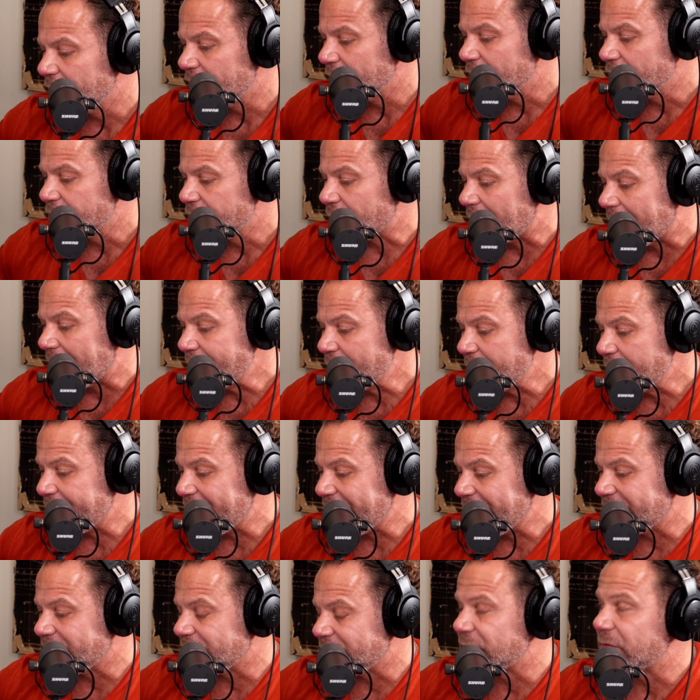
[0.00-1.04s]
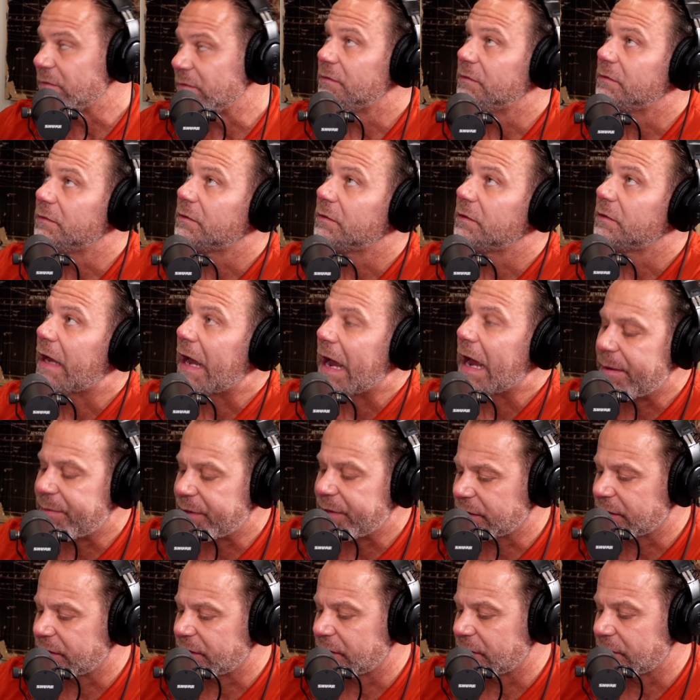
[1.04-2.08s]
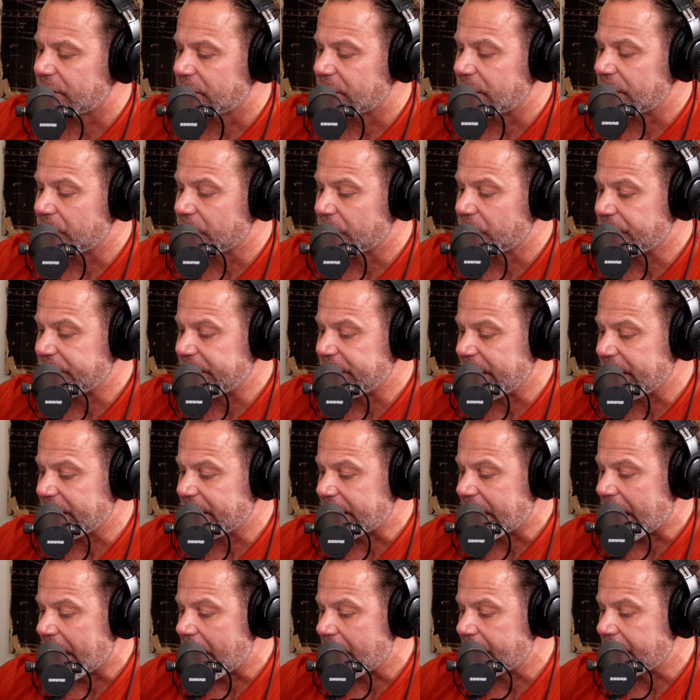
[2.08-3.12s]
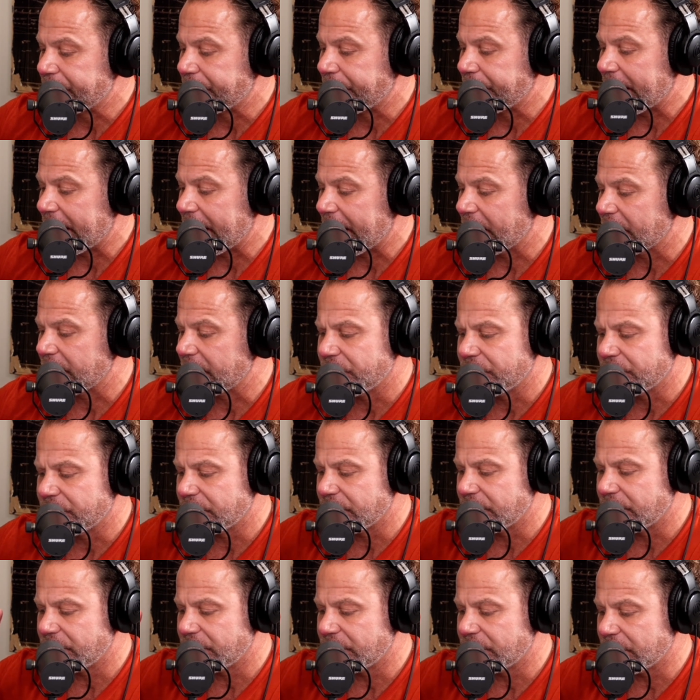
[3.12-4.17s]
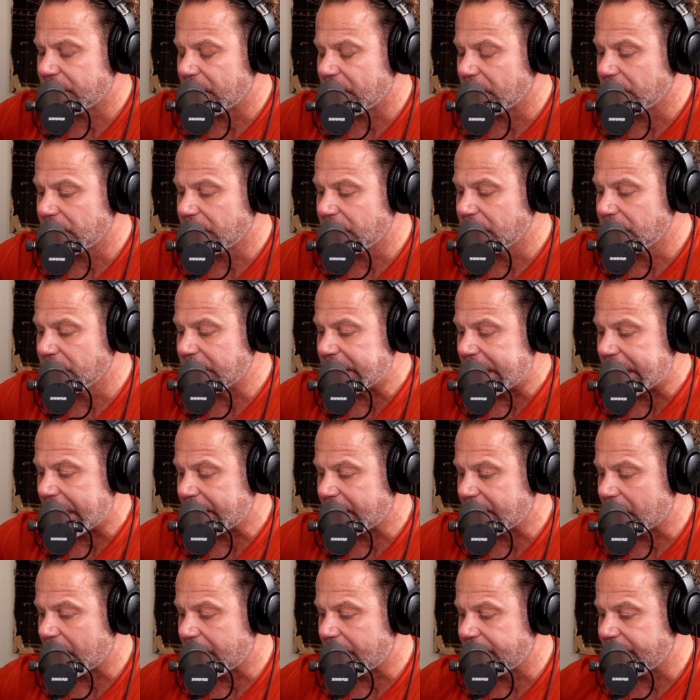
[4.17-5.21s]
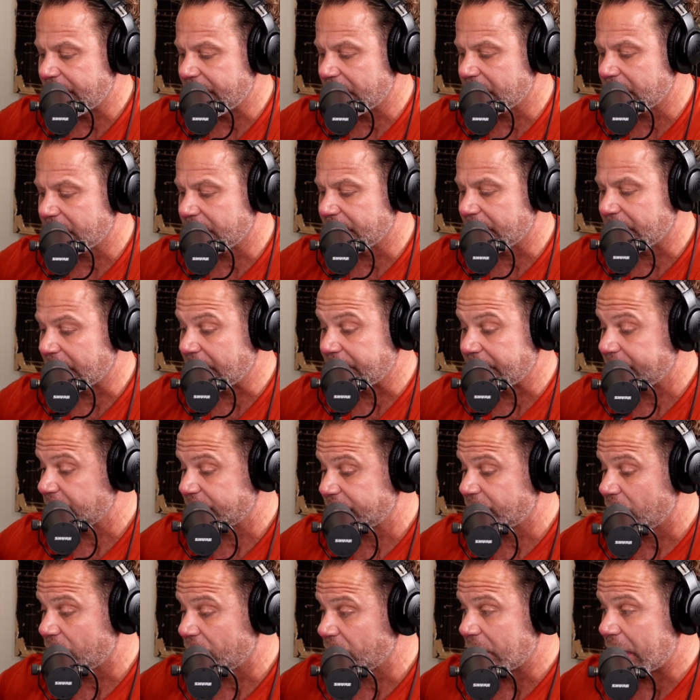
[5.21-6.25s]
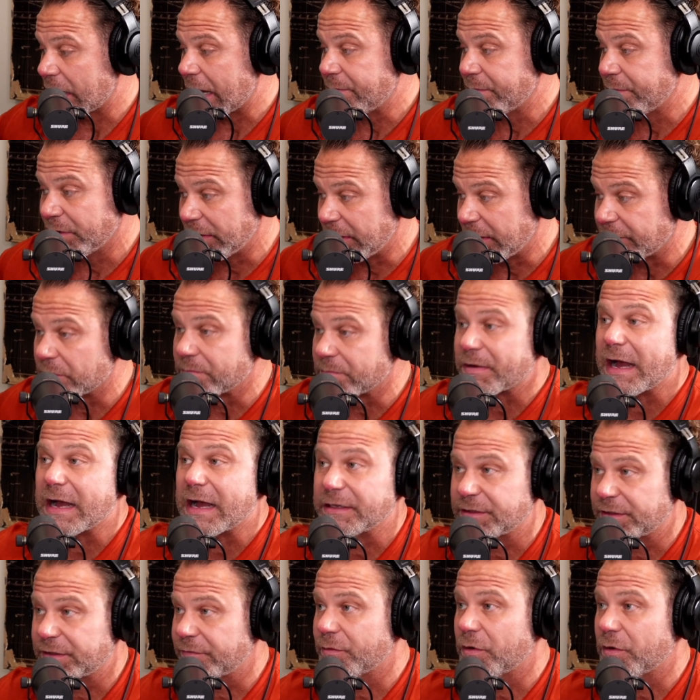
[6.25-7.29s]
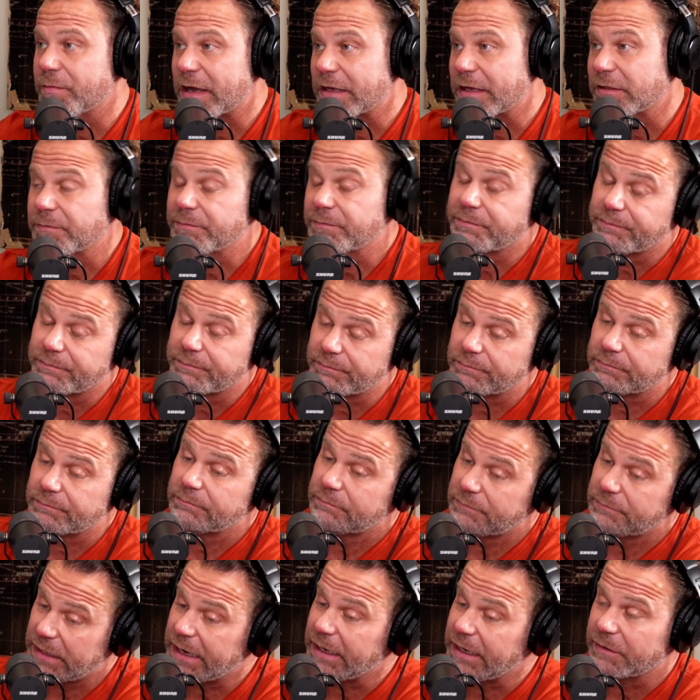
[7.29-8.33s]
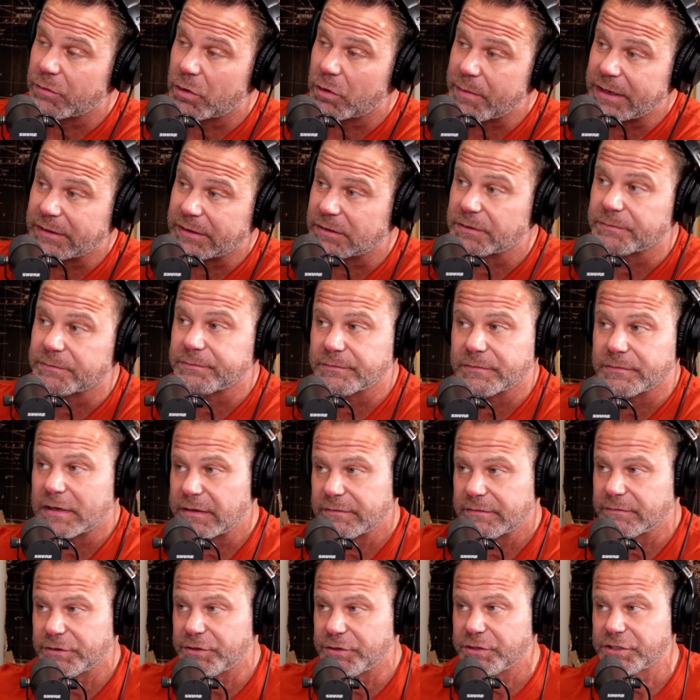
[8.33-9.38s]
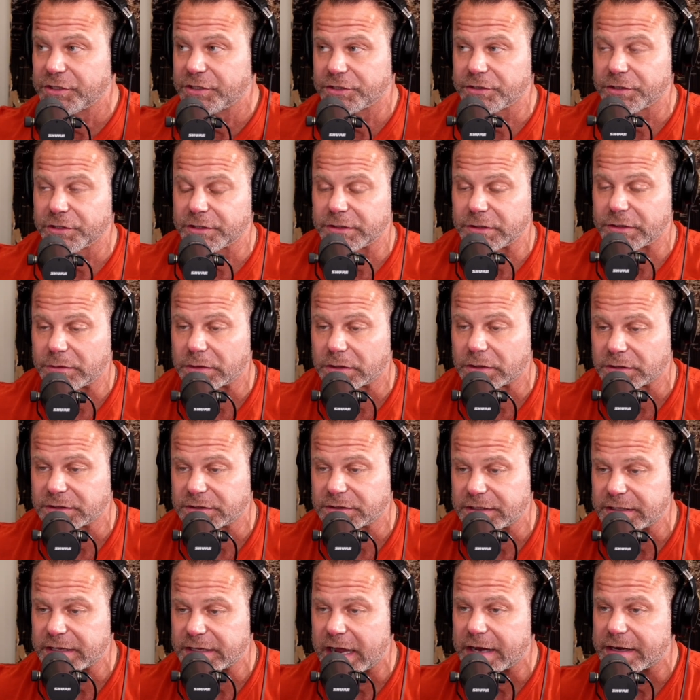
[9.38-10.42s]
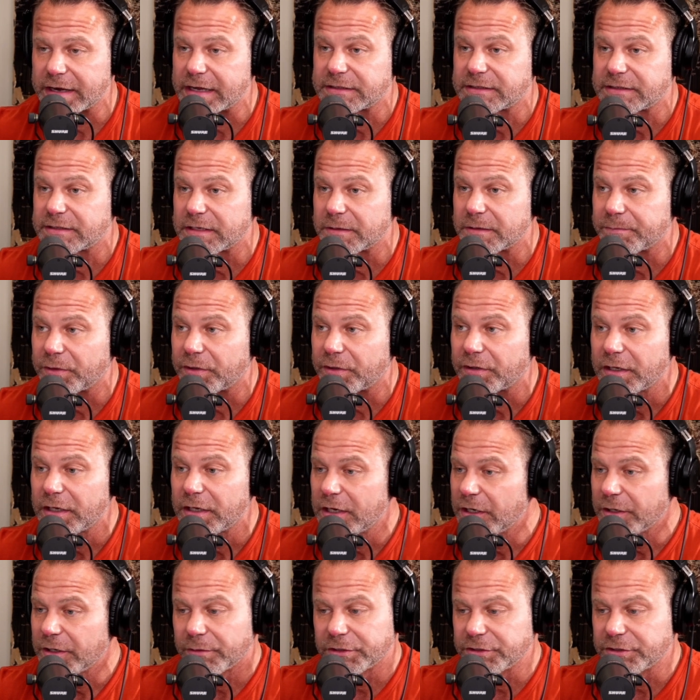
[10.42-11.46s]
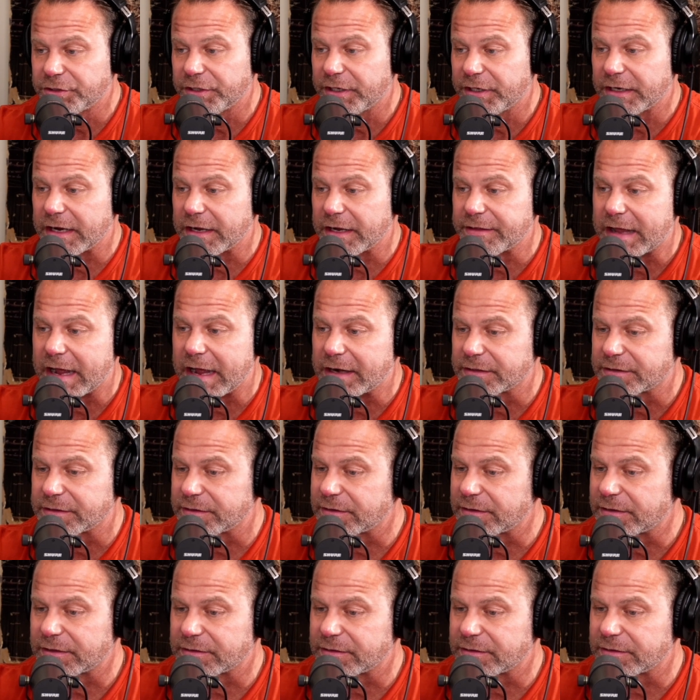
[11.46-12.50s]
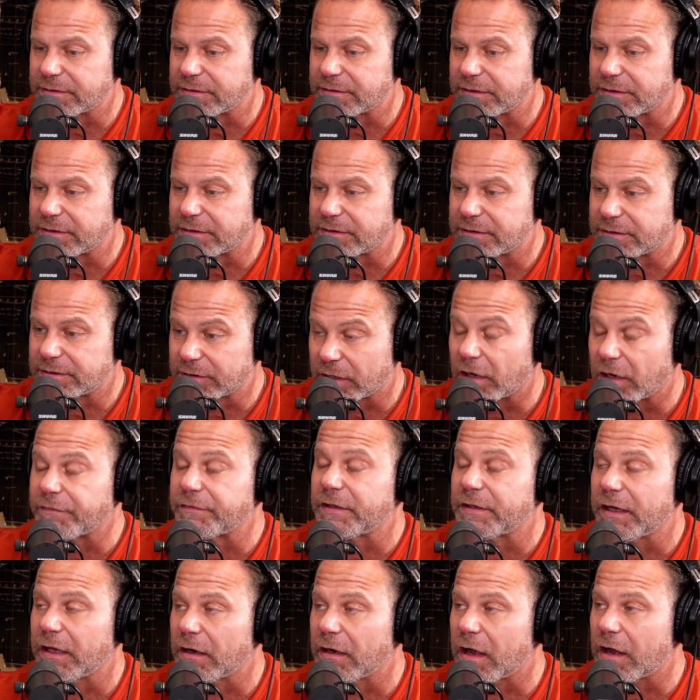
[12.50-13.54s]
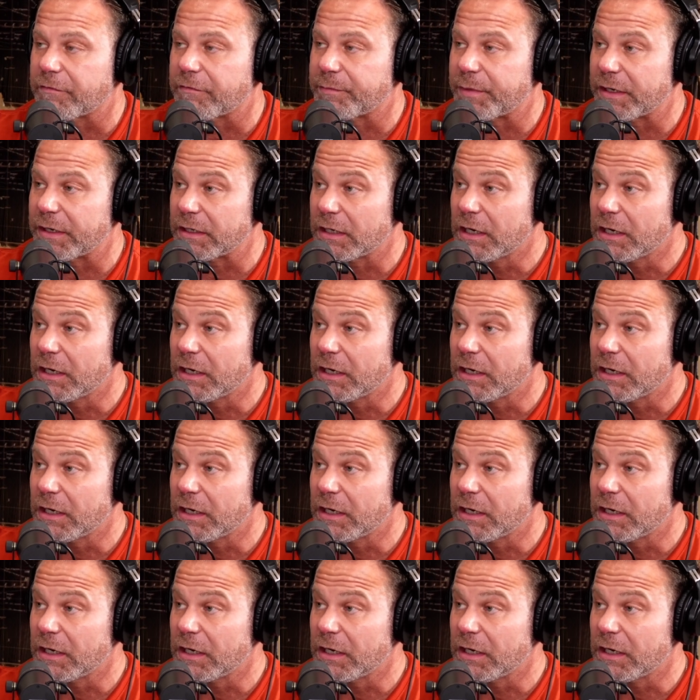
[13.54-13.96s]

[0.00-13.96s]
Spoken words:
So I'm a big habits and routine guy. And you alluded on it so I believe in positive momentum. Negative momentum, you can just look at the world and see that. That's simple. Once you get on that, it's tough to get off. But